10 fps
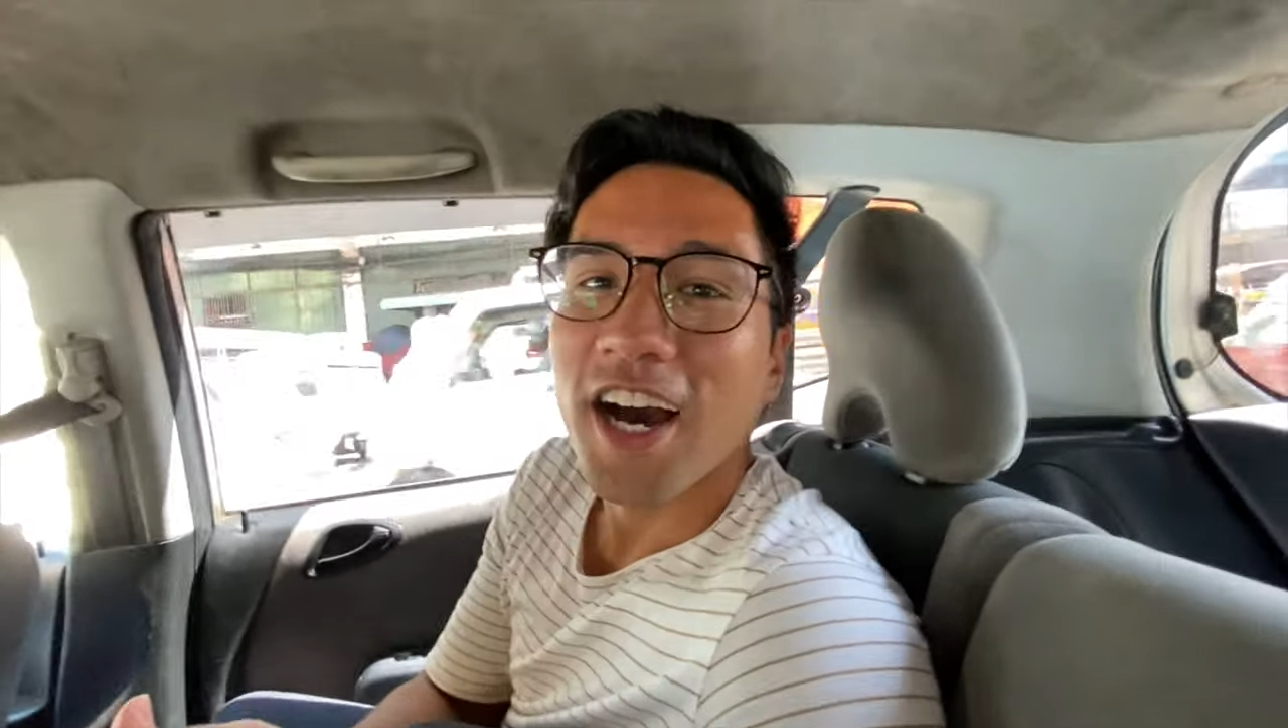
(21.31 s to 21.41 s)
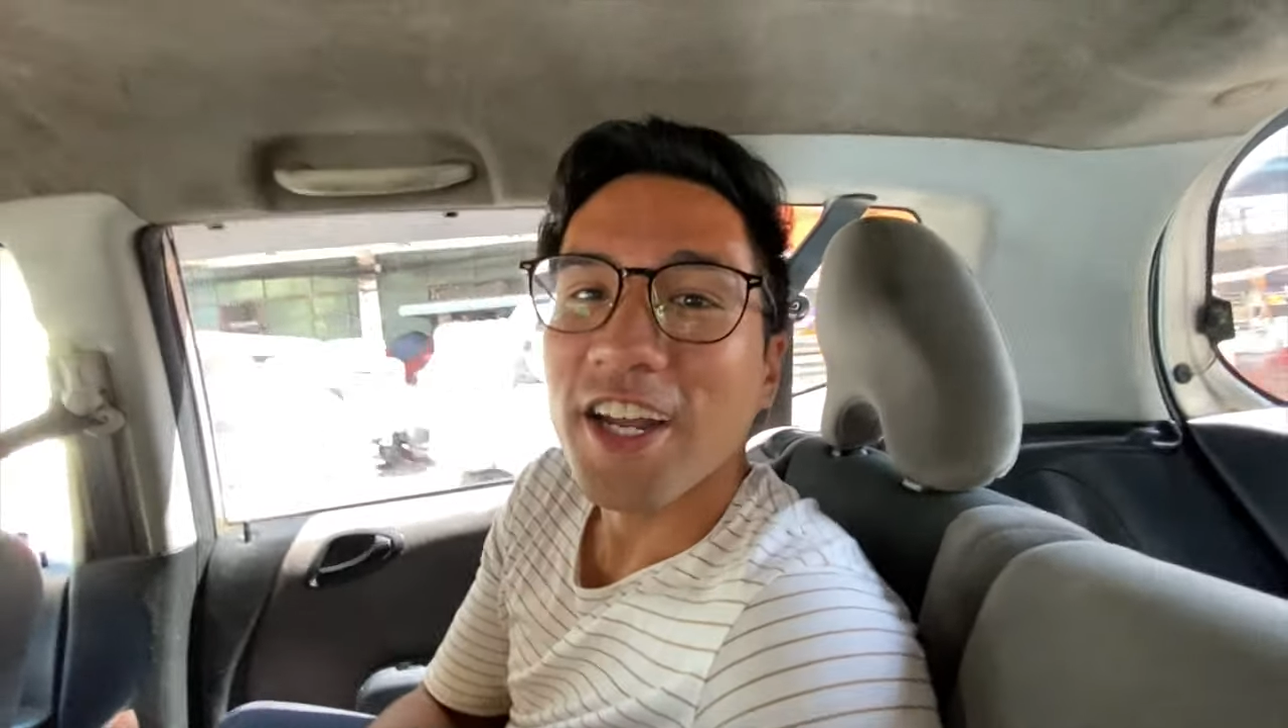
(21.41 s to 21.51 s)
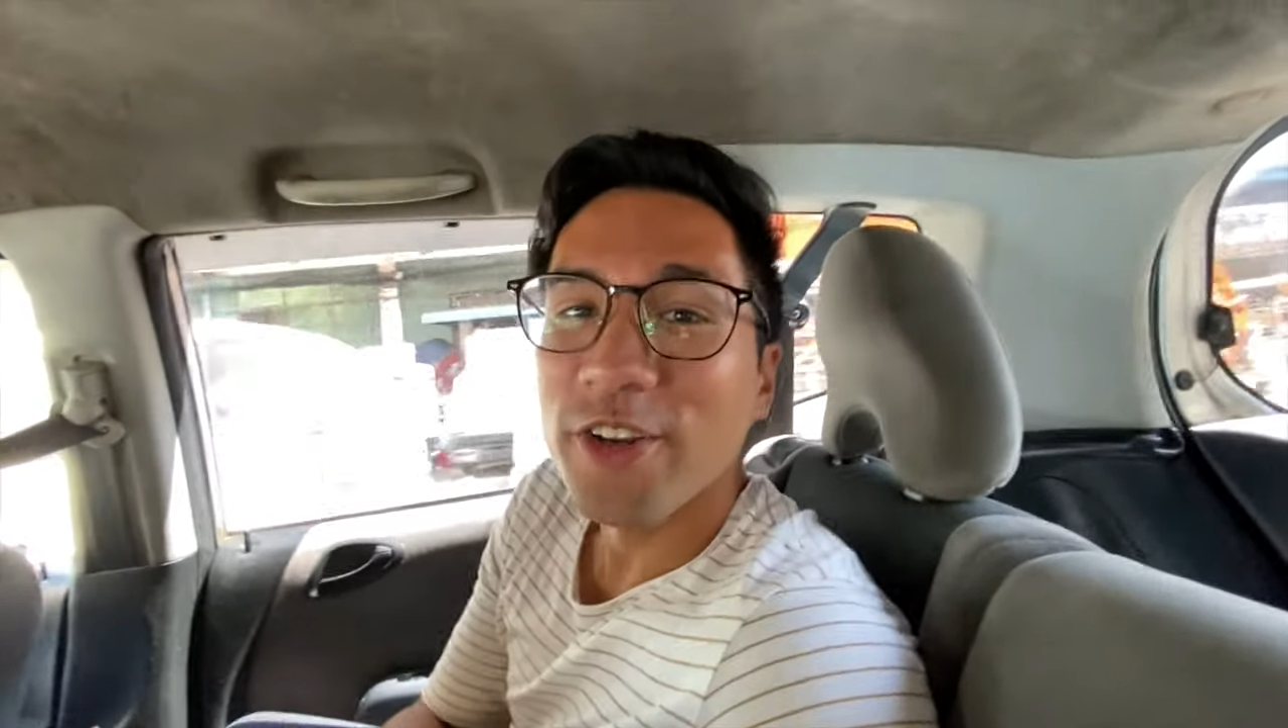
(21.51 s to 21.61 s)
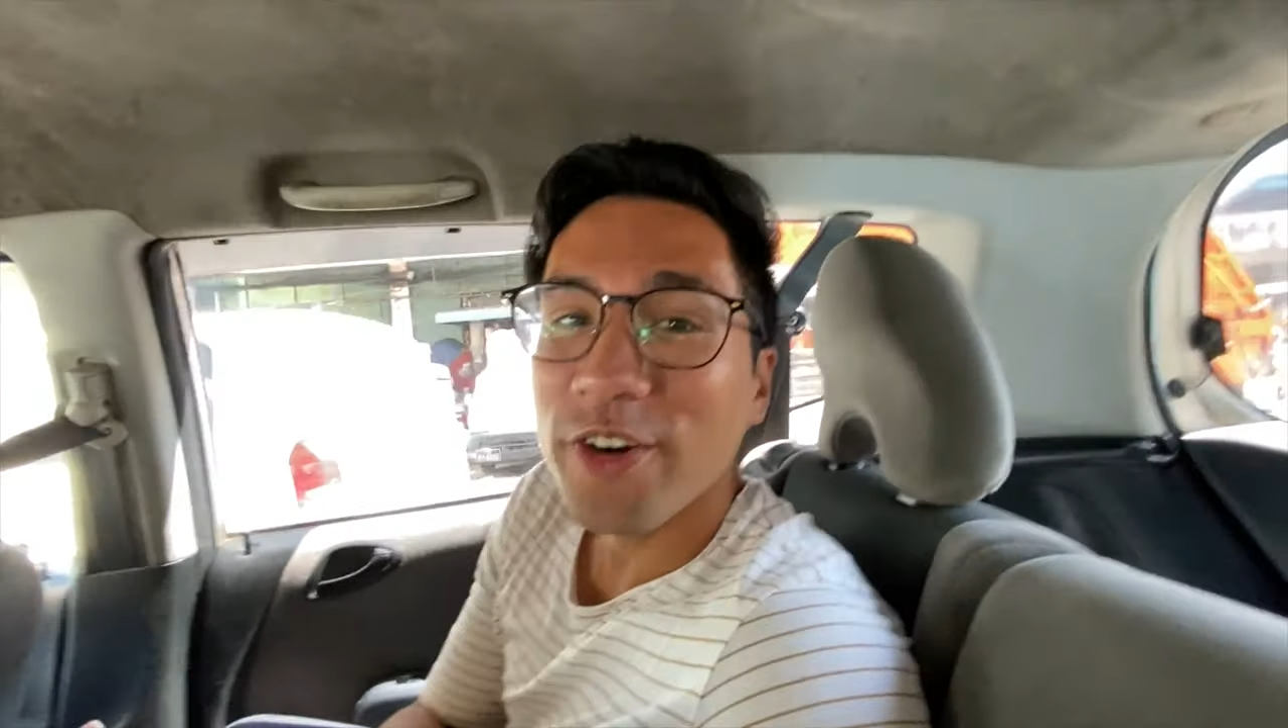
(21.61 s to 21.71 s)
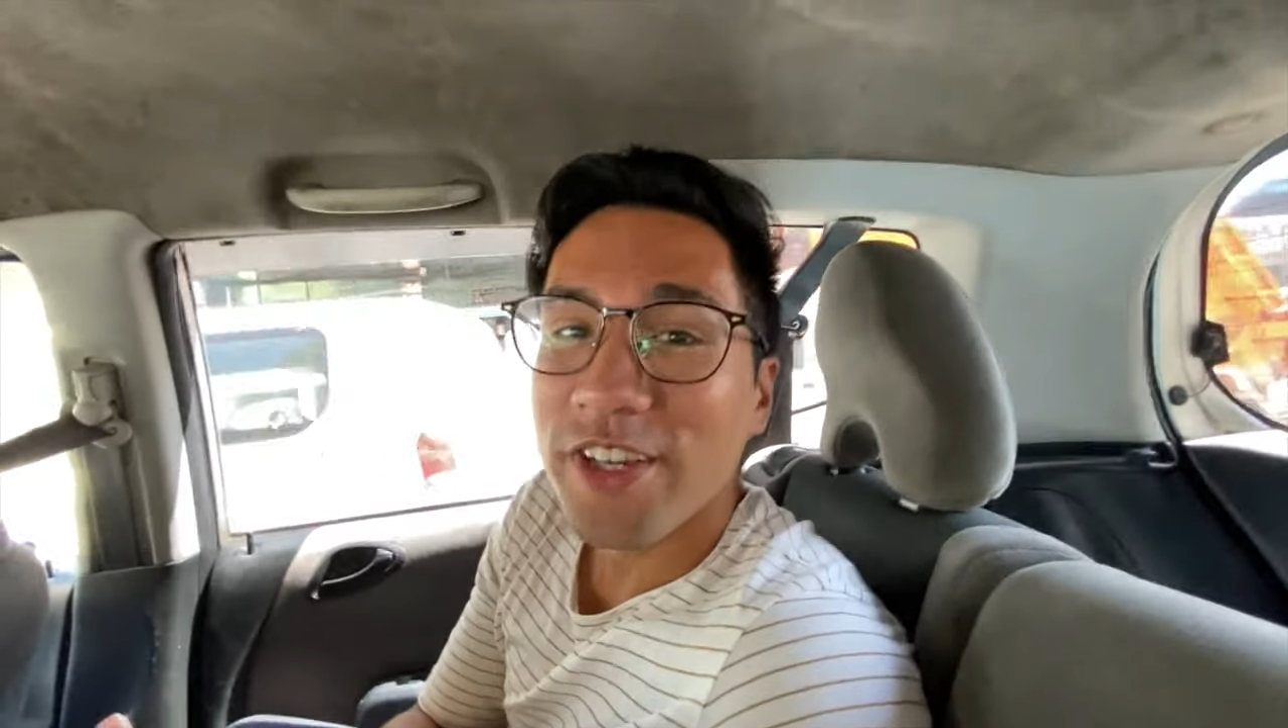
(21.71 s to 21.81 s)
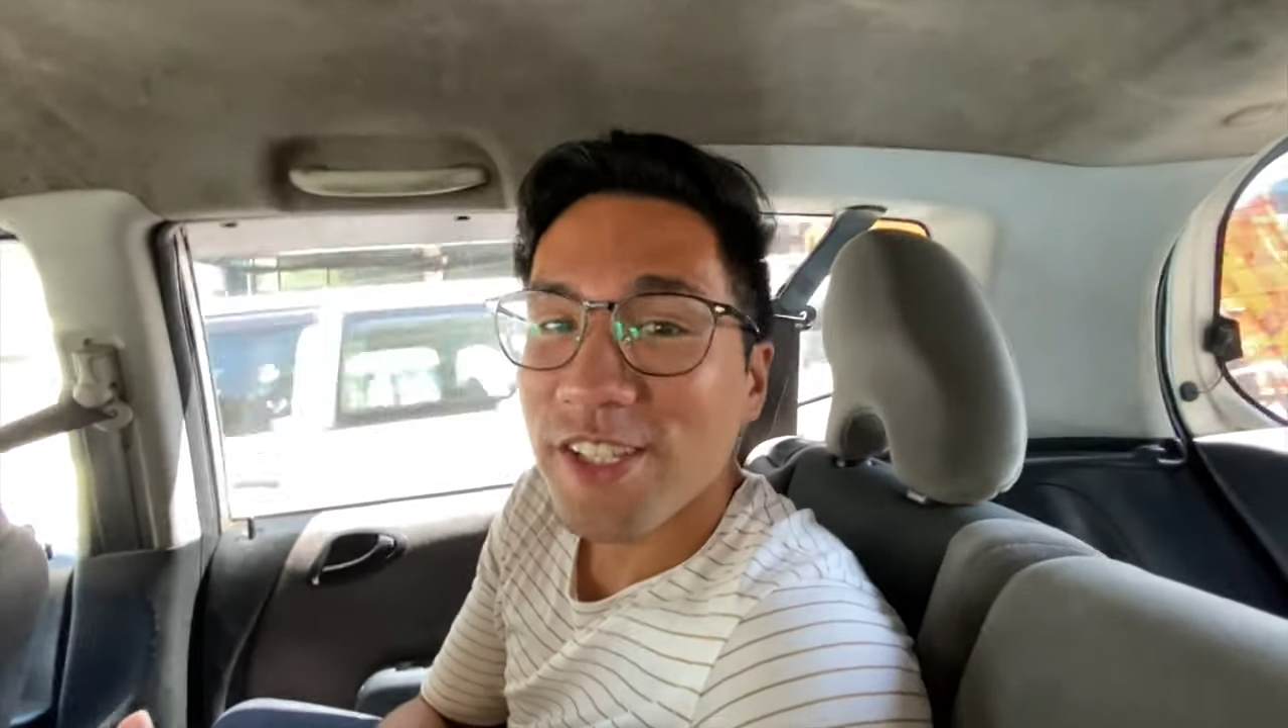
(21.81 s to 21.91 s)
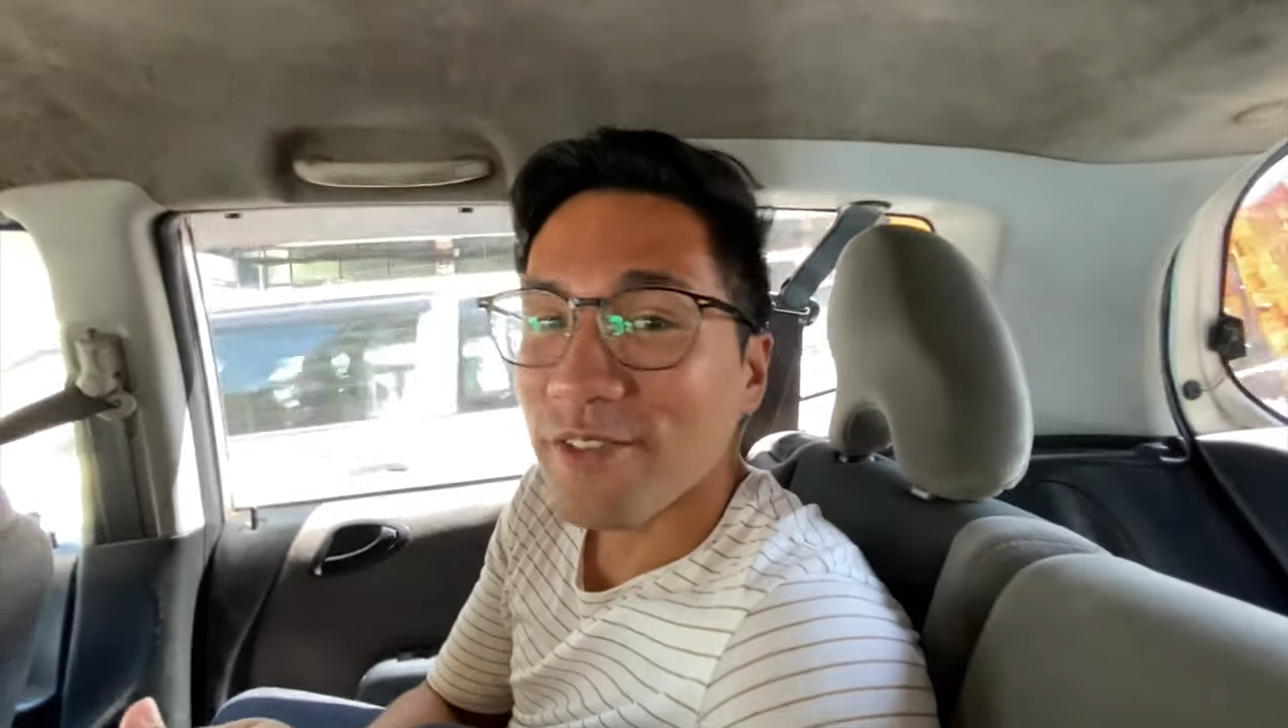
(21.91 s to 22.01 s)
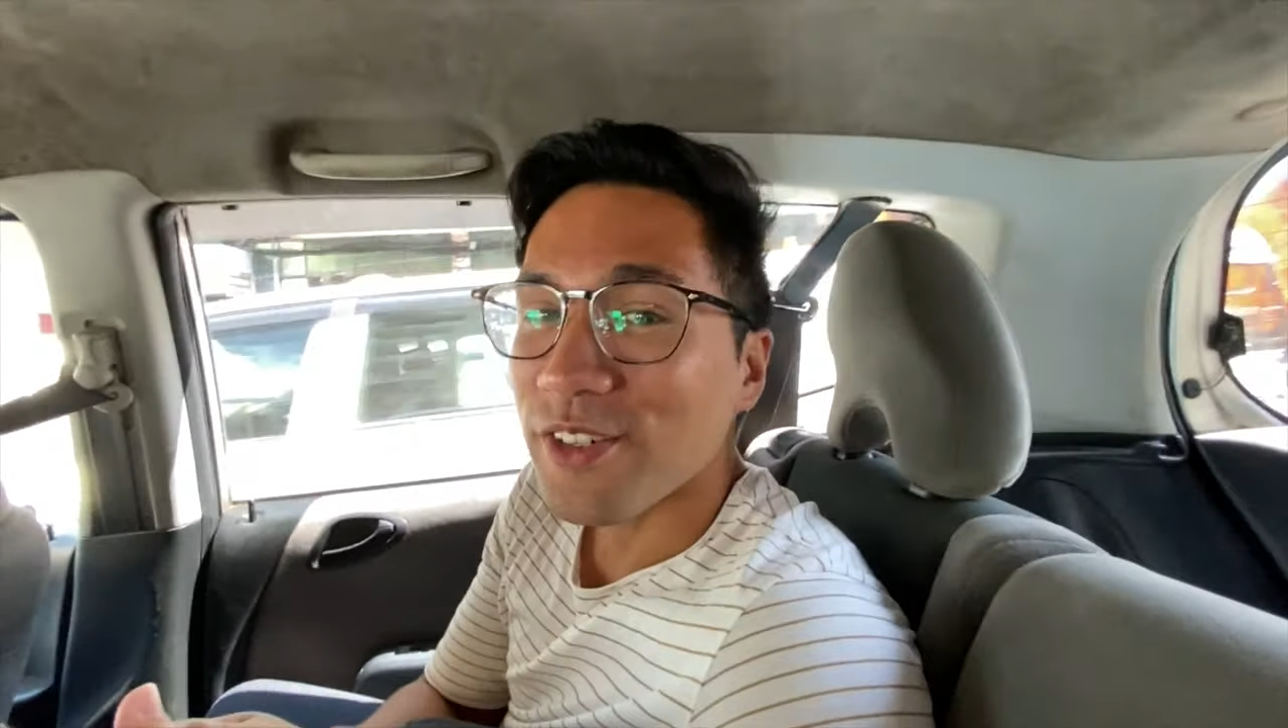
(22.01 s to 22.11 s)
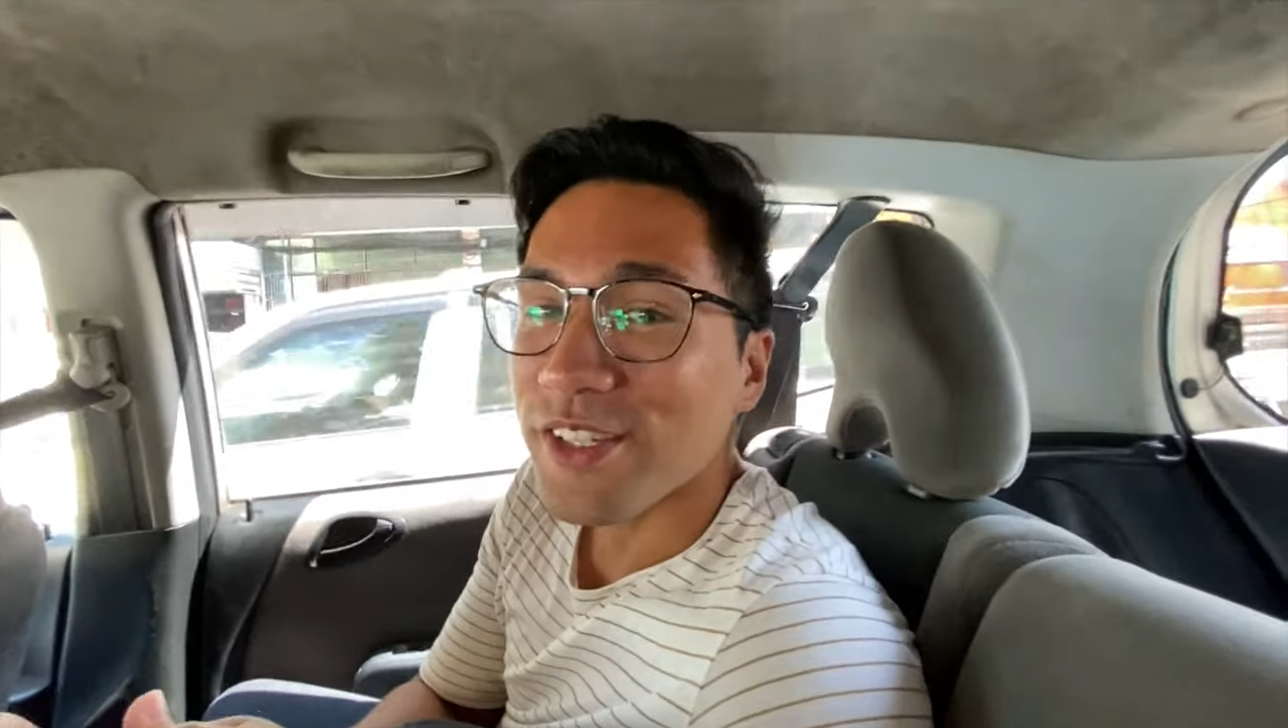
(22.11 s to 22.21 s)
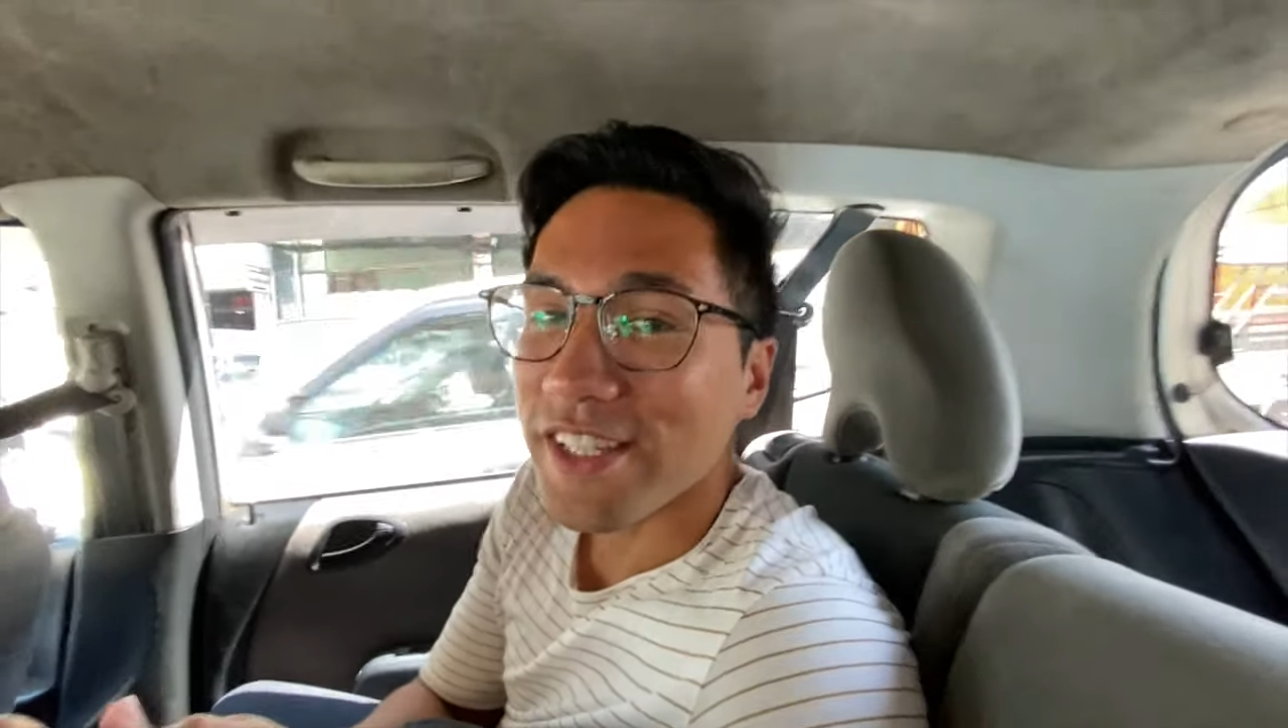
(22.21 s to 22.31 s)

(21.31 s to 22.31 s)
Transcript: Hanoi is the first